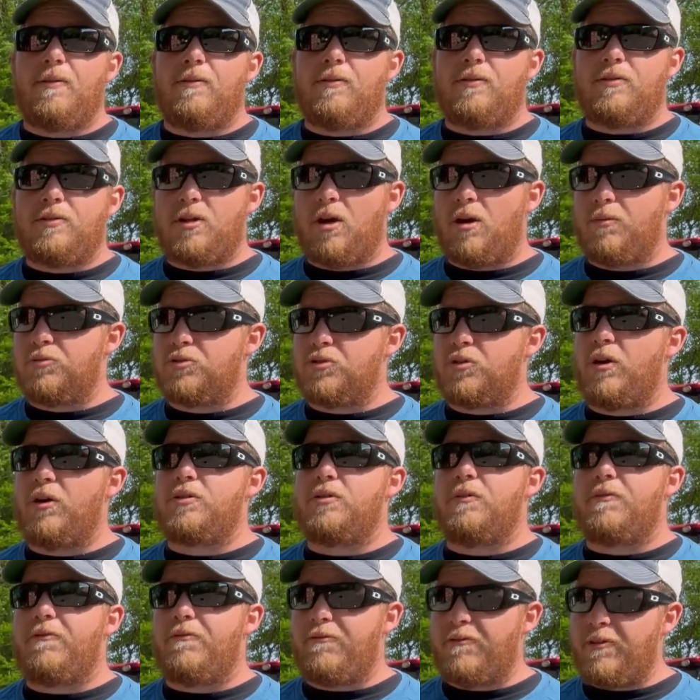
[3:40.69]
Dump trucks
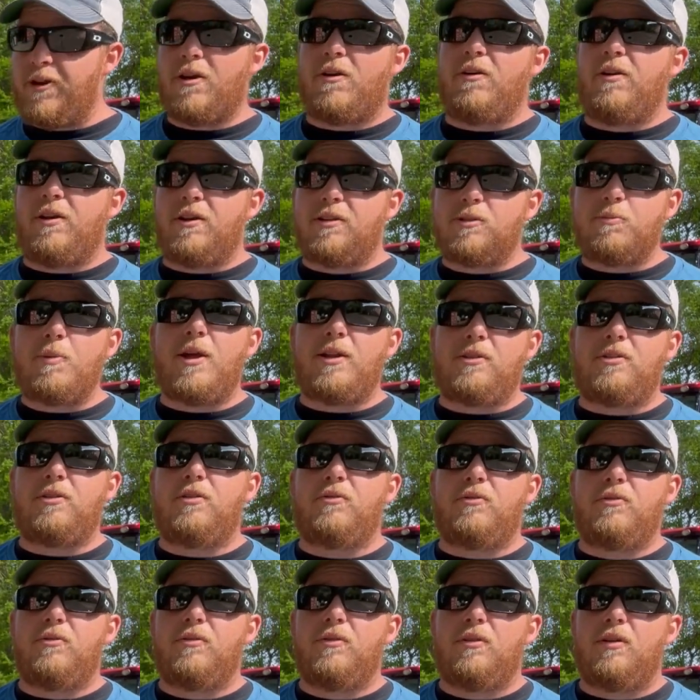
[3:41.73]
are very
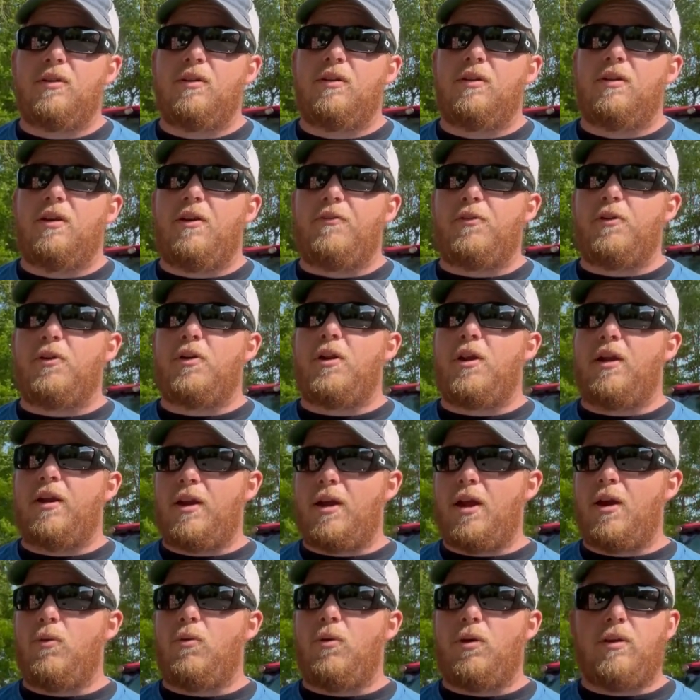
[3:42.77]
expensive. If you're going to
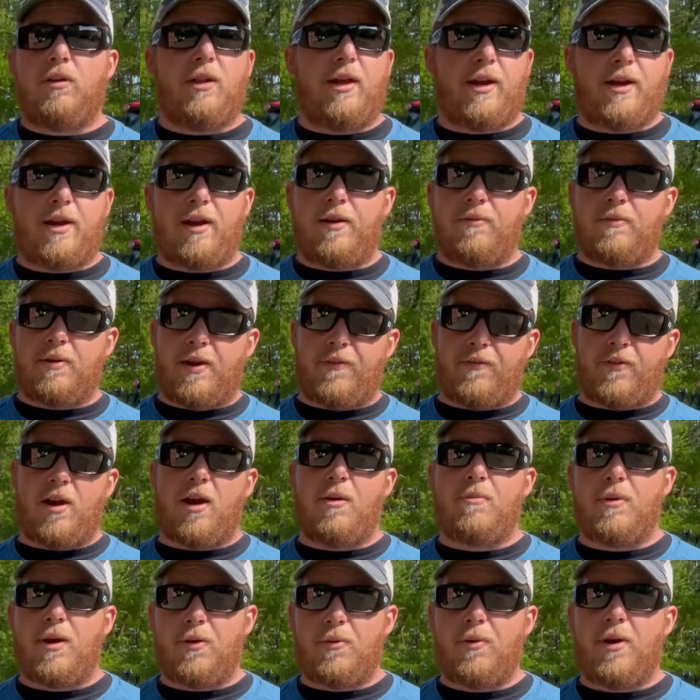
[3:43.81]
get one, like I've got
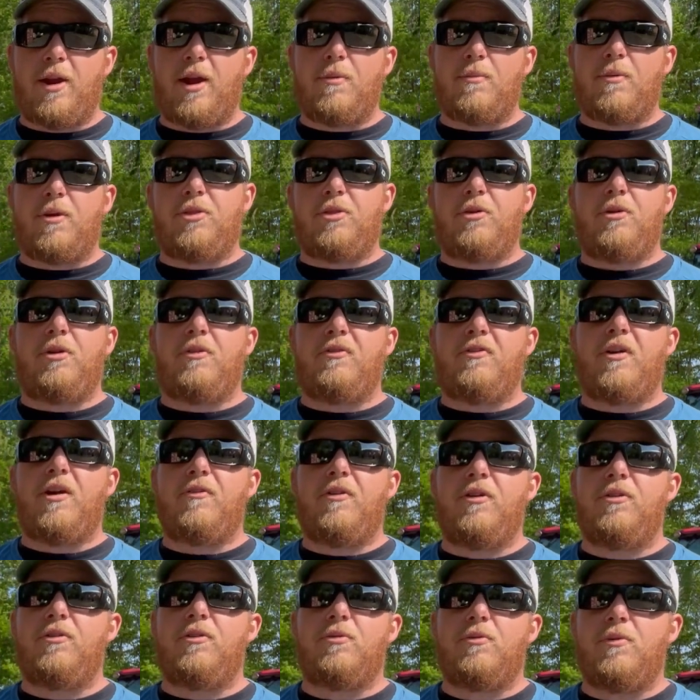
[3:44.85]
my Ram, my
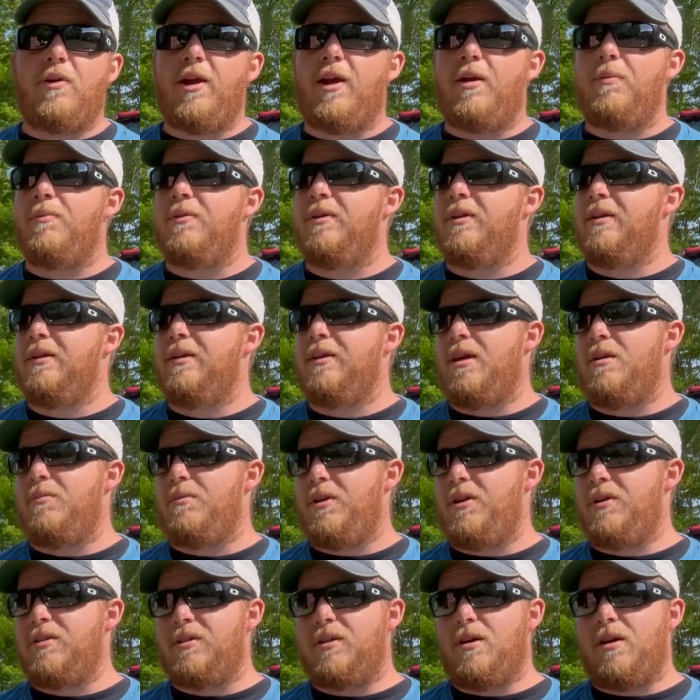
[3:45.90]
3500 Ram. I
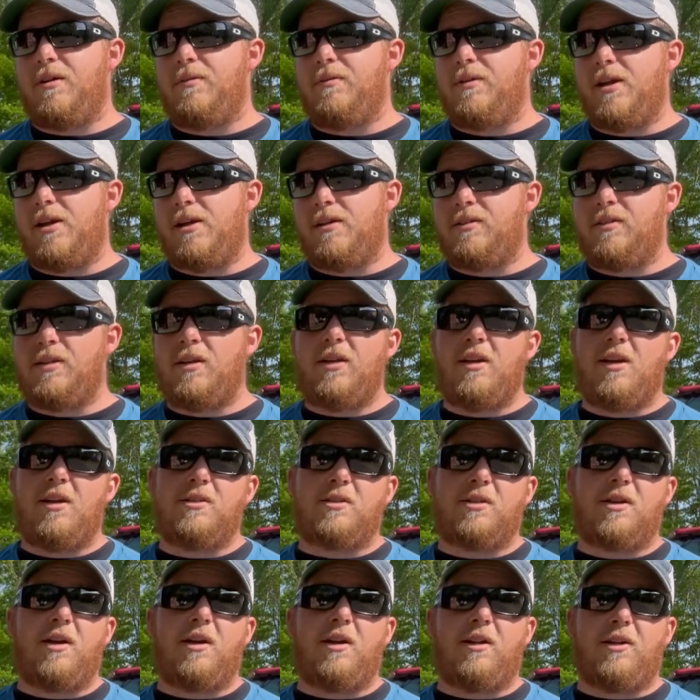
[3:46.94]
mean, it's got AC, it's
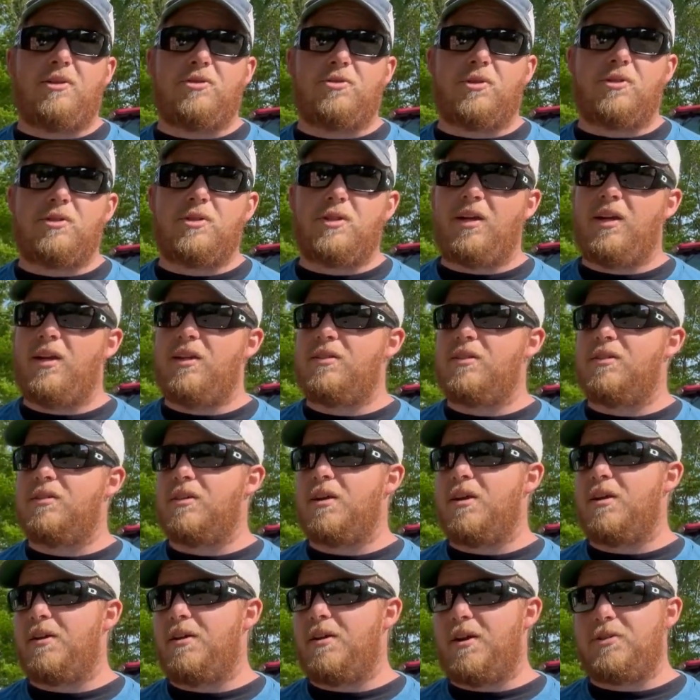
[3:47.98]
got electric seats, it's
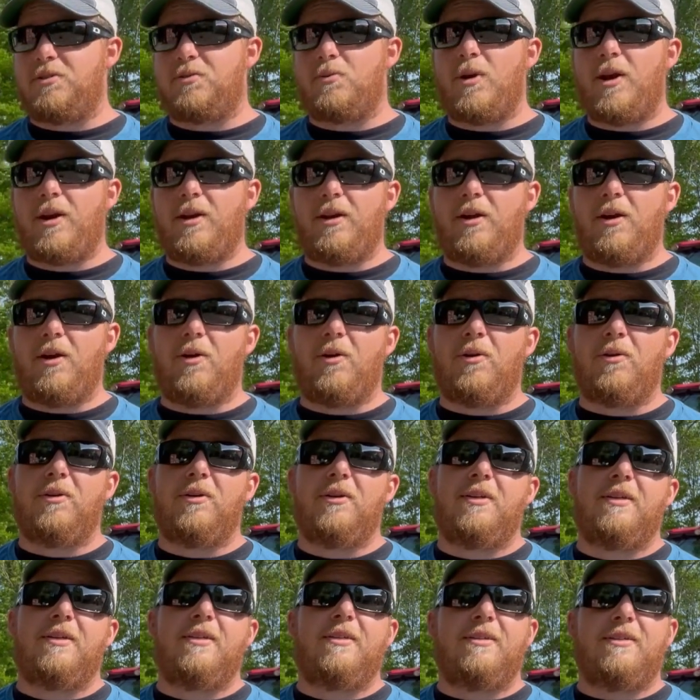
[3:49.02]
got a nice radio.
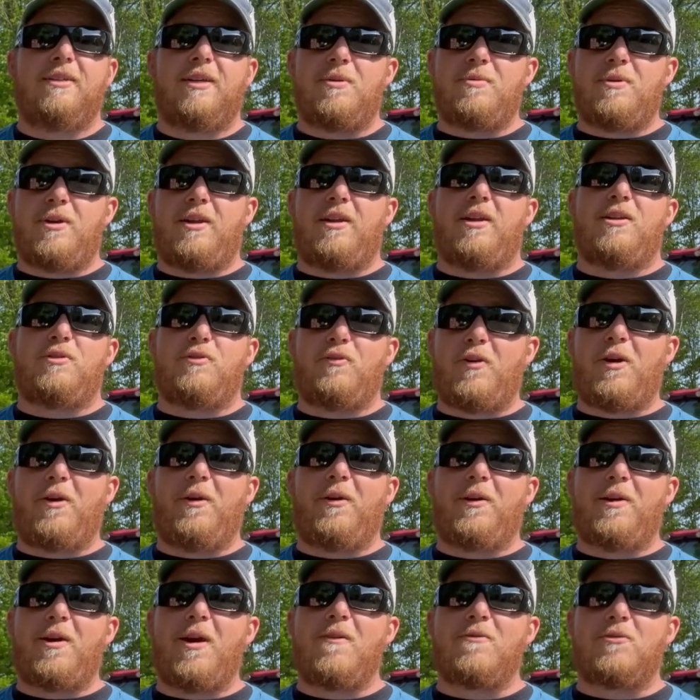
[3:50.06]
I mean, it's
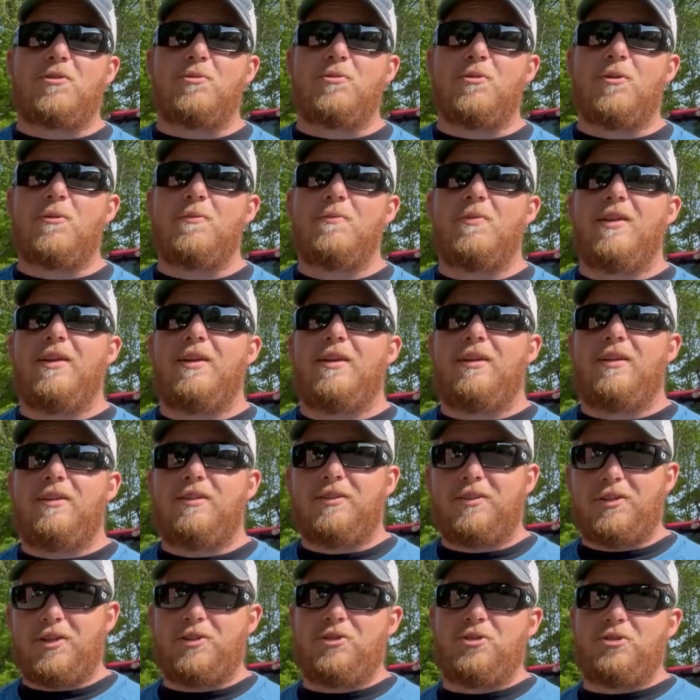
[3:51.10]
very comfortable.
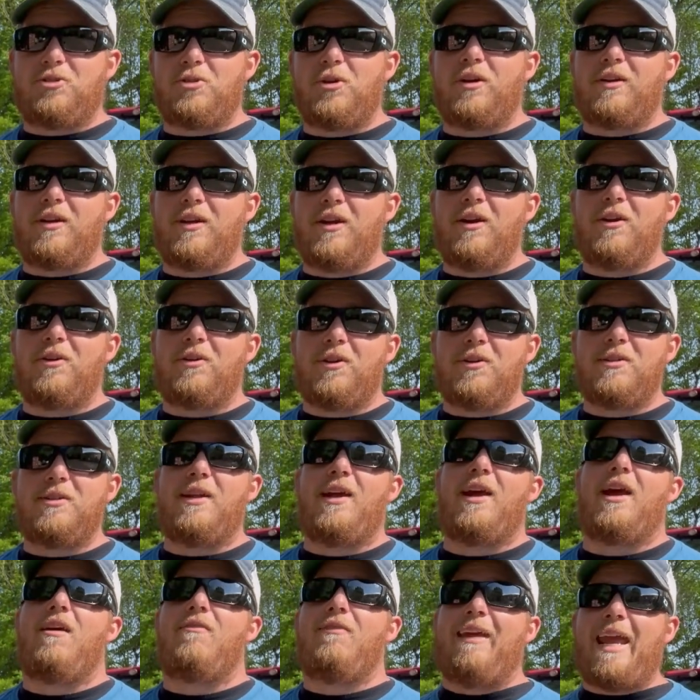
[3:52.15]
This truck here doesn't
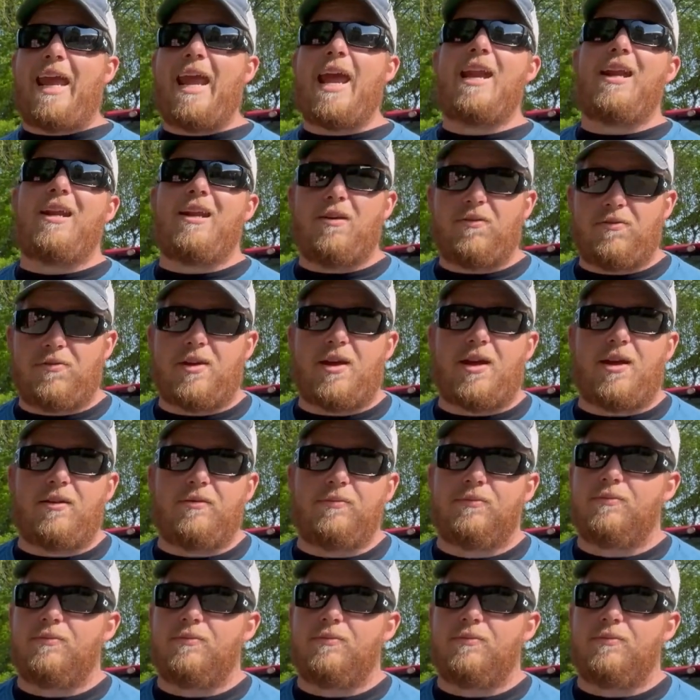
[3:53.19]
have any of that.